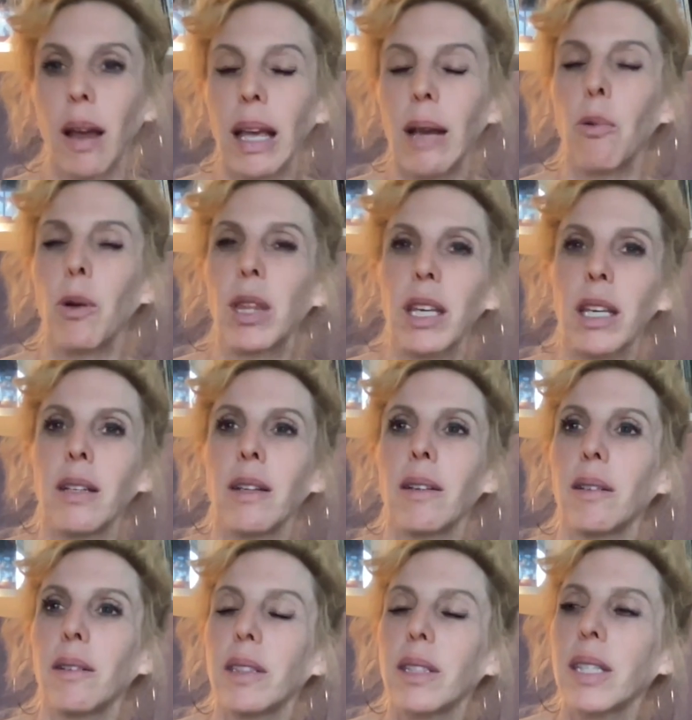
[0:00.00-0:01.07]
within
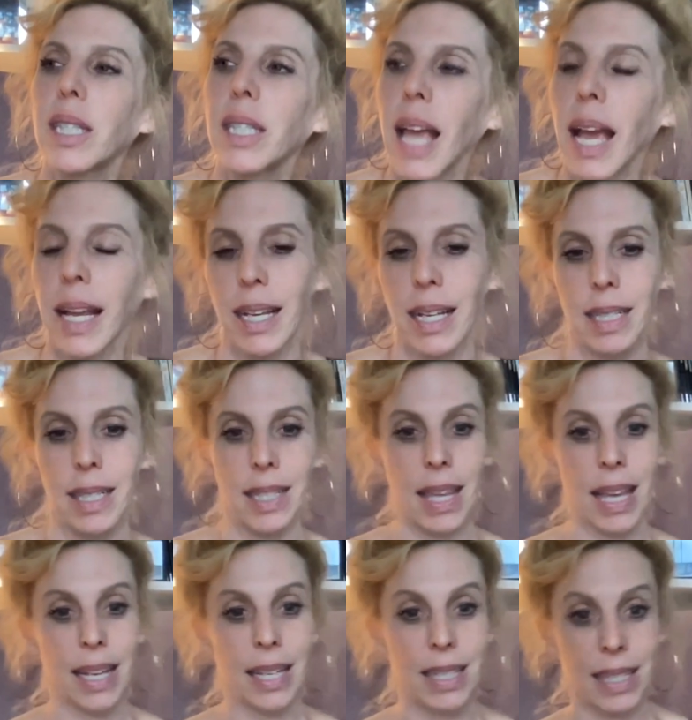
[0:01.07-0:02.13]
seconds, they
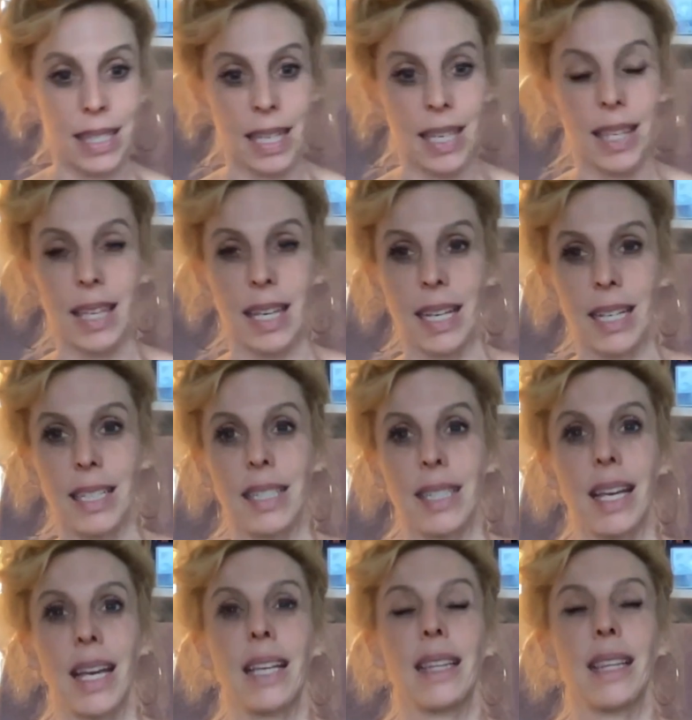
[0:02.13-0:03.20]
can see things
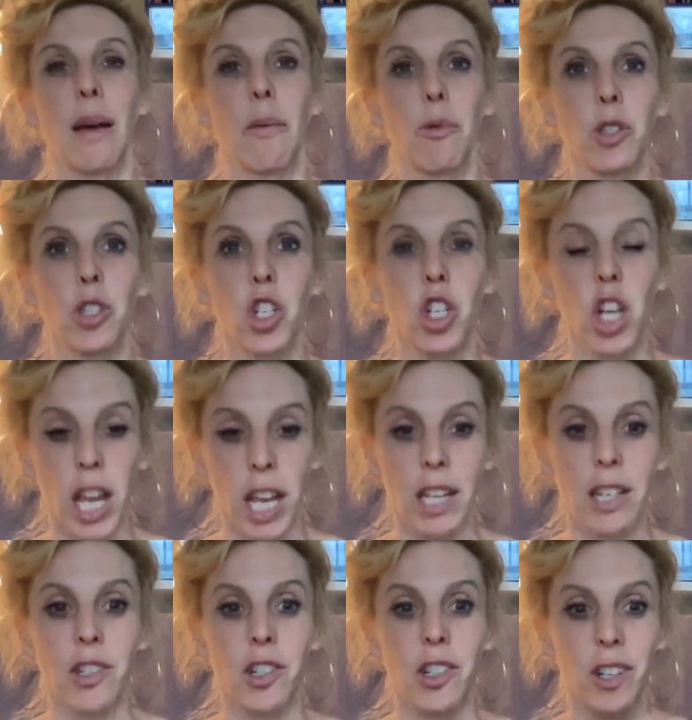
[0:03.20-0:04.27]
that will
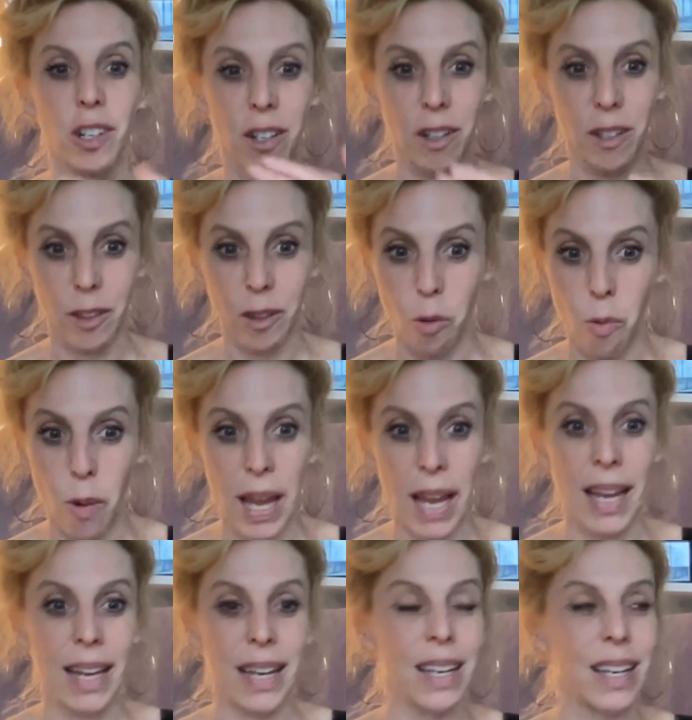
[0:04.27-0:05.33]
change the
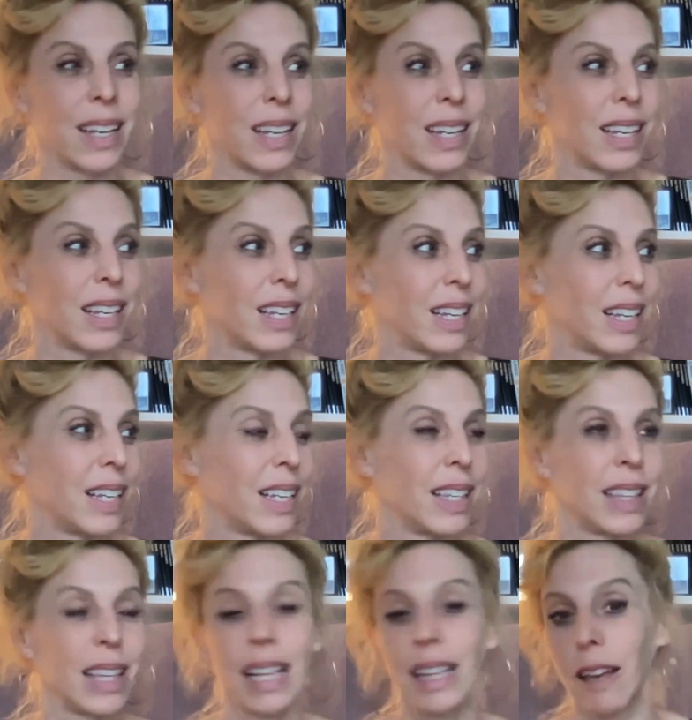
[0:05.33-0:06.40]
way
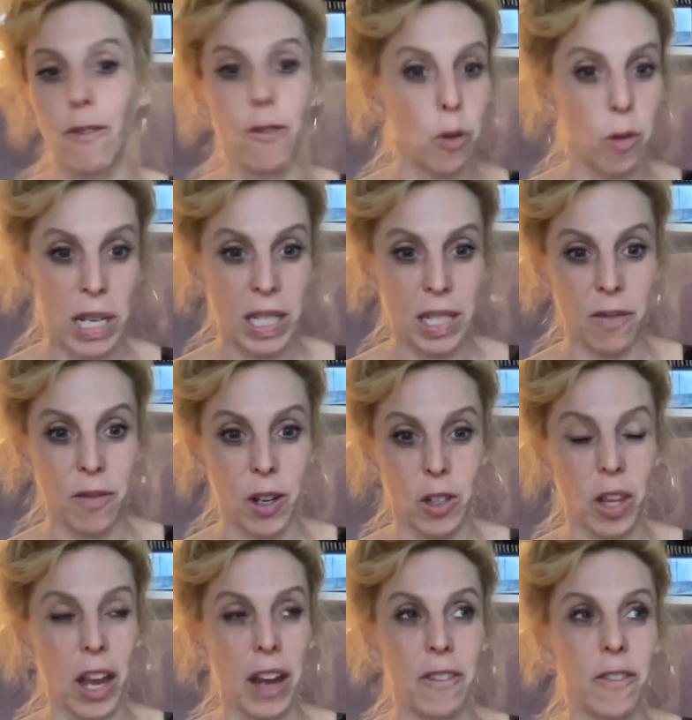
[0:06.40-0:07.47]
they live the rest of their
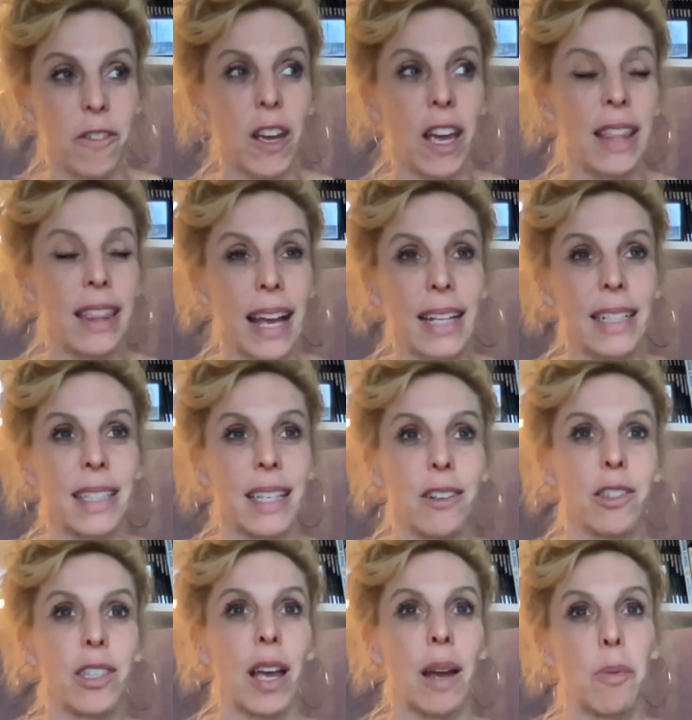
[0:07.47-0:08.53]
life. And that
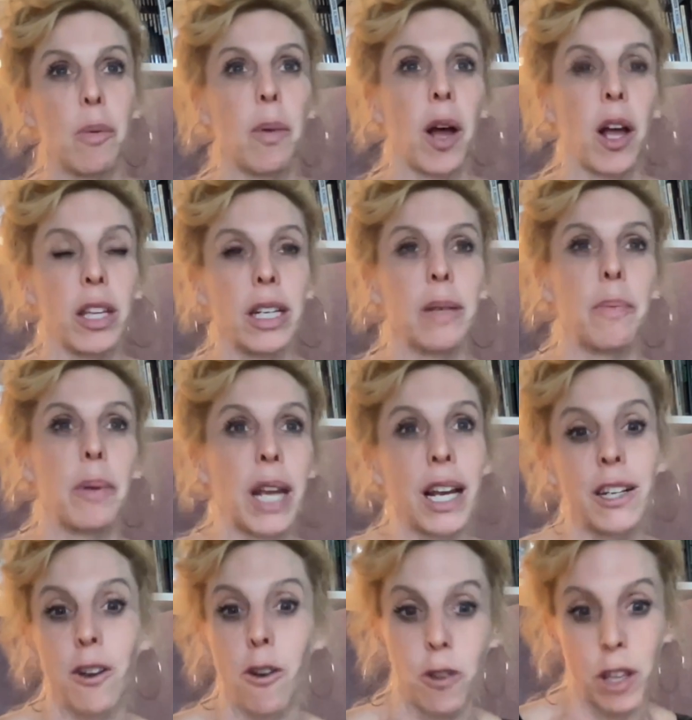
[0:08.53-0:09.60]
sounds hyperbolic, but I
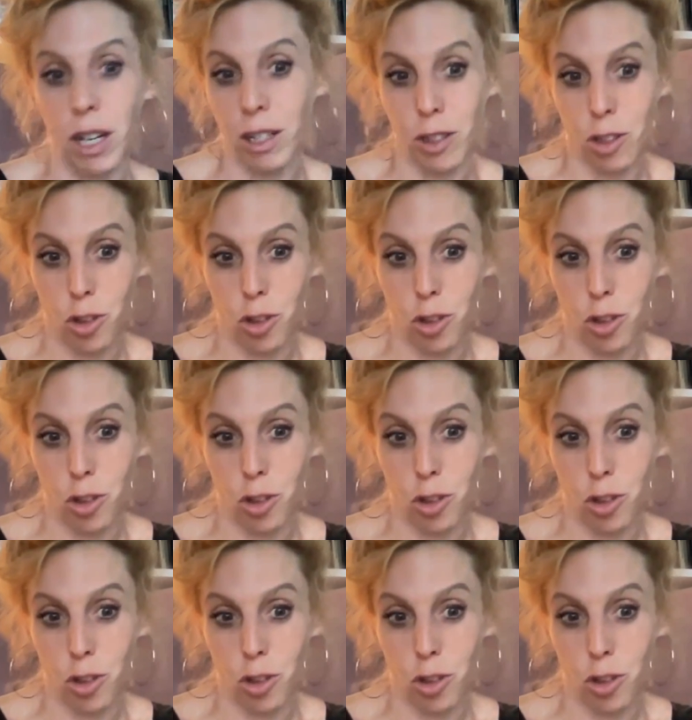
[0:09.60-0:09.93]
know that it's